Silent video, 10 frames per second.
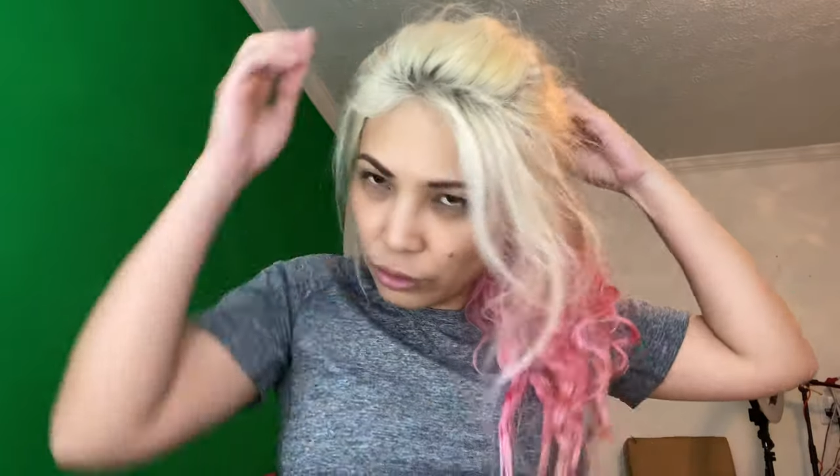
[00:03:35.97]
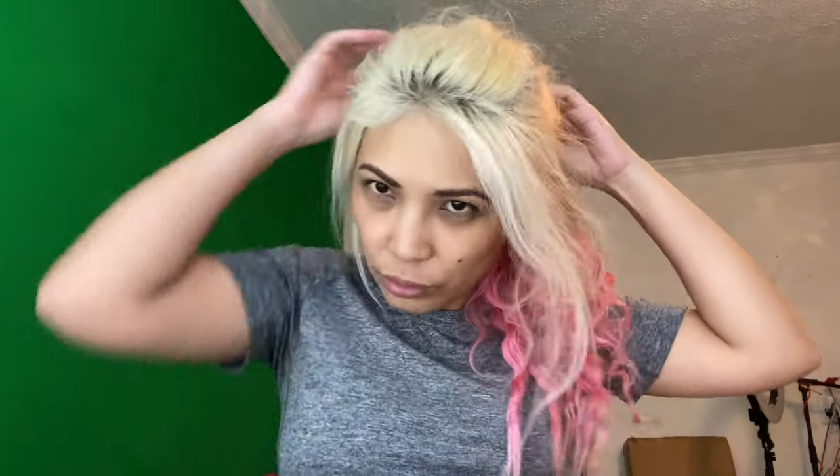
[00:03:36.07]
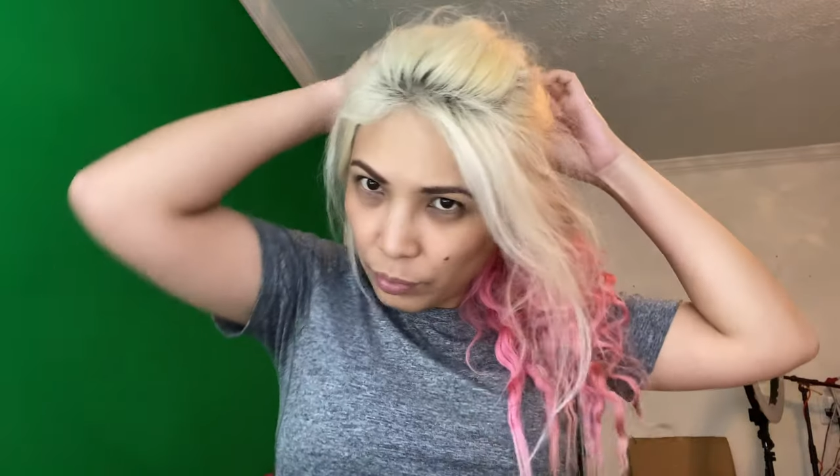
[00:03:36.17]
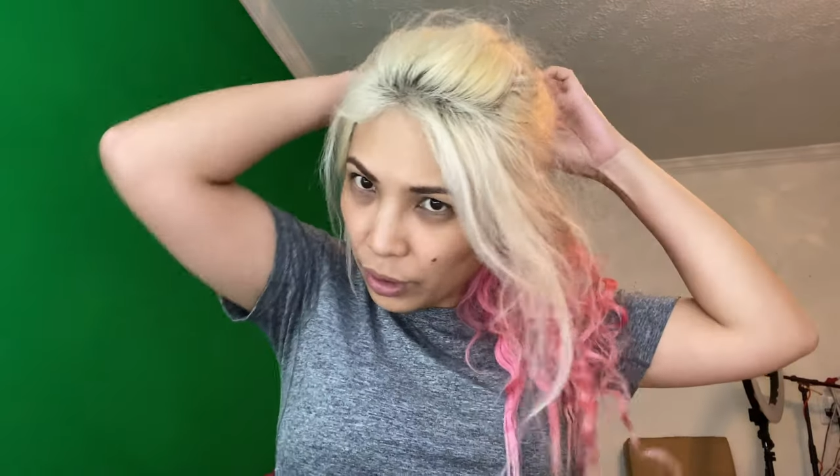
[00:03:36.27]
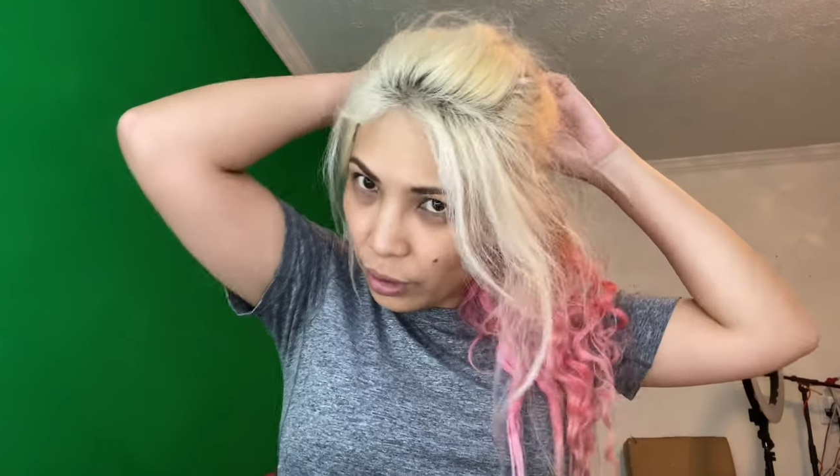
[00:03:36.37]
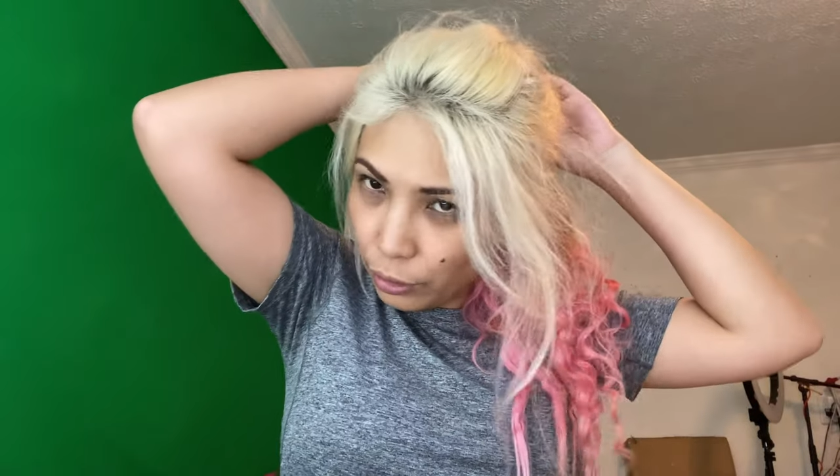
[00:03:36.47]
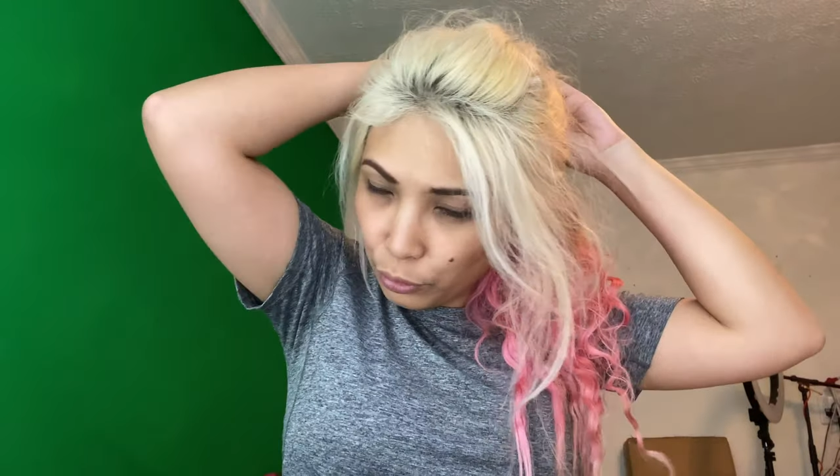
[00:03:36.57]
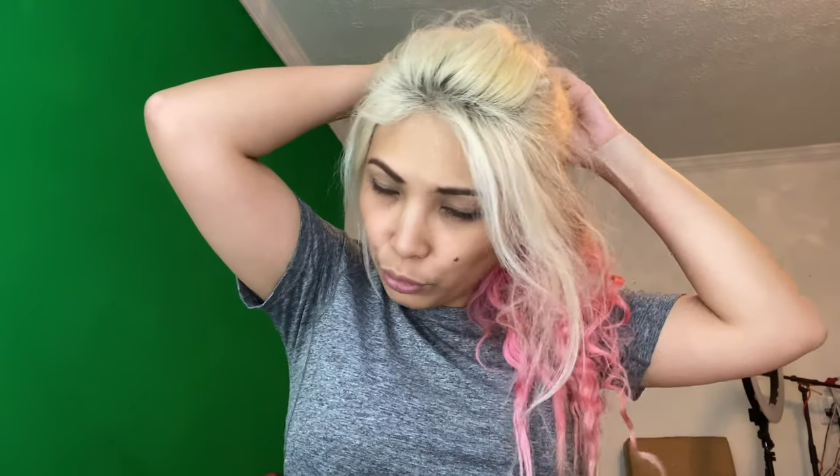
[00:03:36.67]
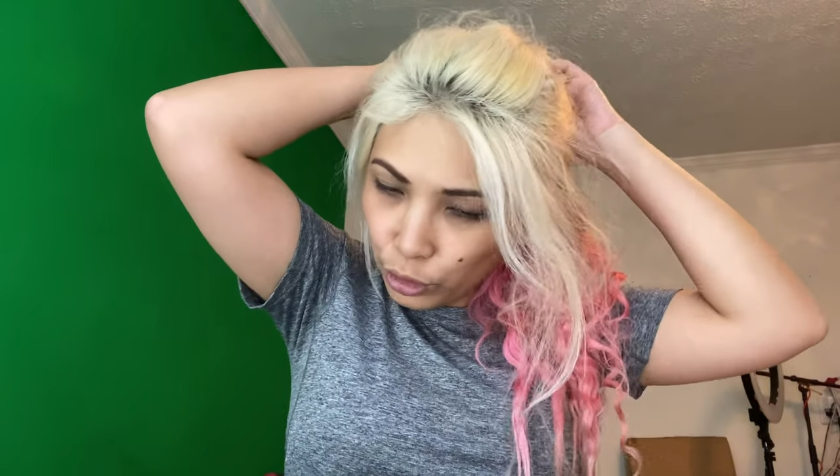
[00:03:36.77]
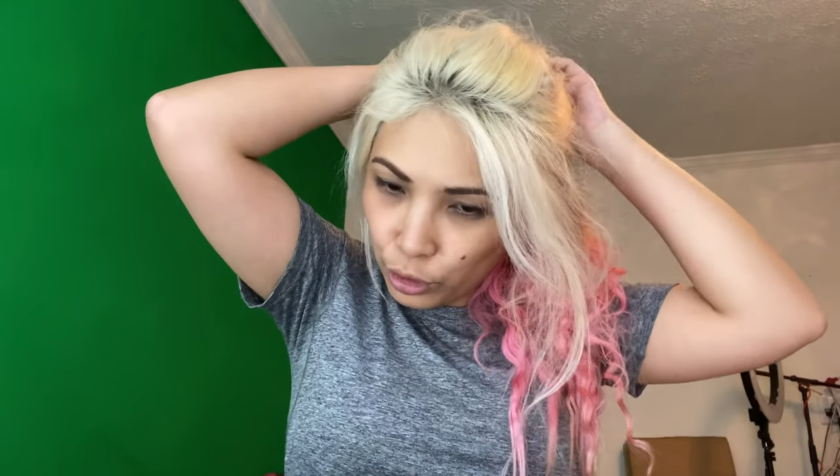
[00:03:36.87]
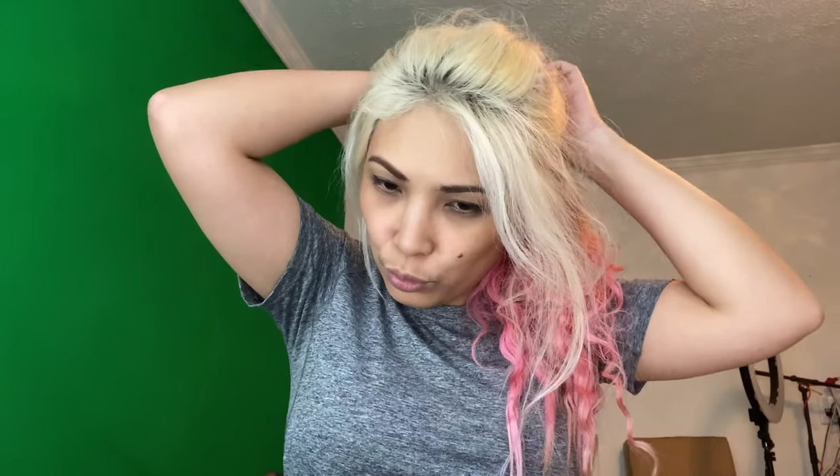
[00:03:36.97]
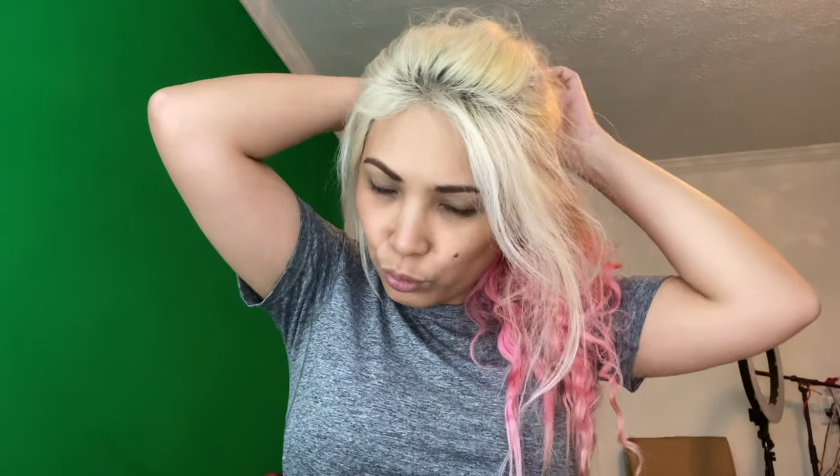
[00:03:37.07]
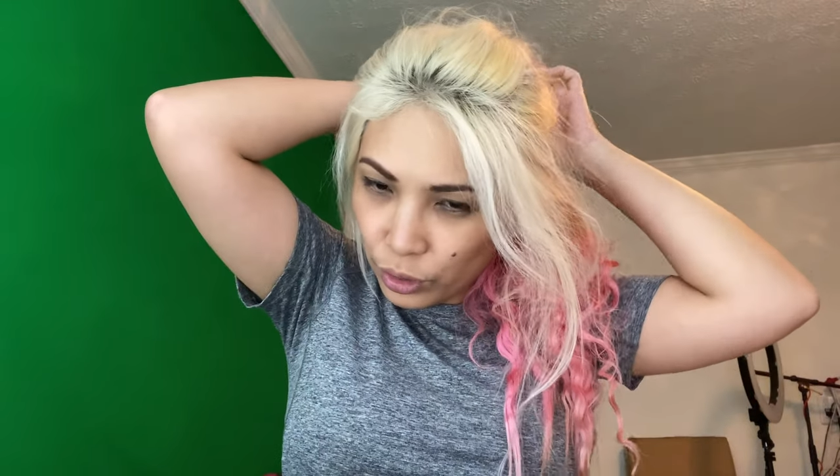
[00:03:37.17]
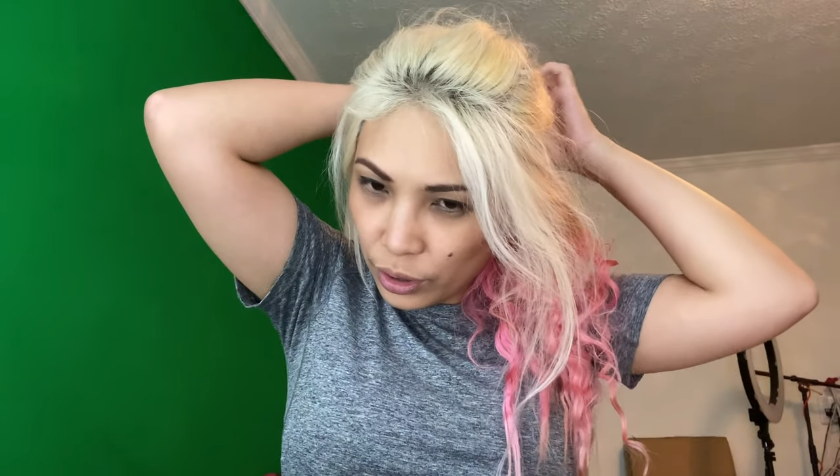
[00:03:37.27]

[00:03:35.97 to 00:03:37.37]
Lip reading: make it look cute.